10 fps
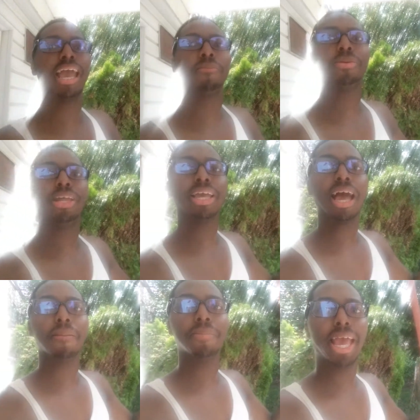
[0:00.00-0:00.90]
Kaepernick
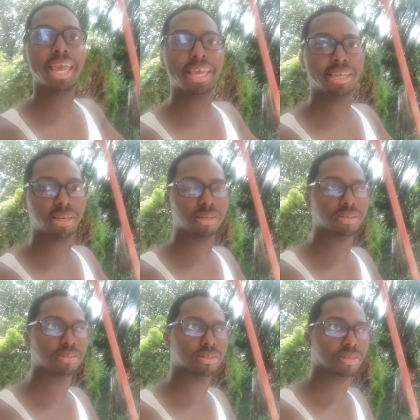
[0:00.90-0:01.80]
got paid
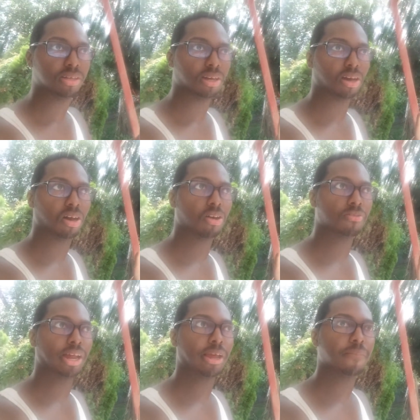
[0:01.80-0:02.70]
all
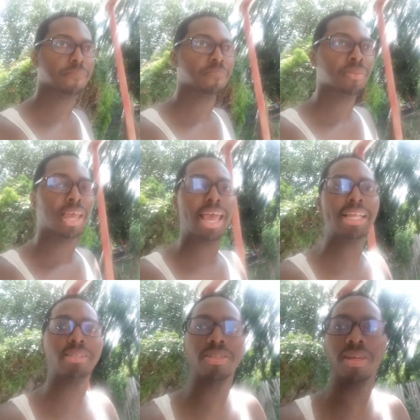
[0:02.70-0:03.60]
right it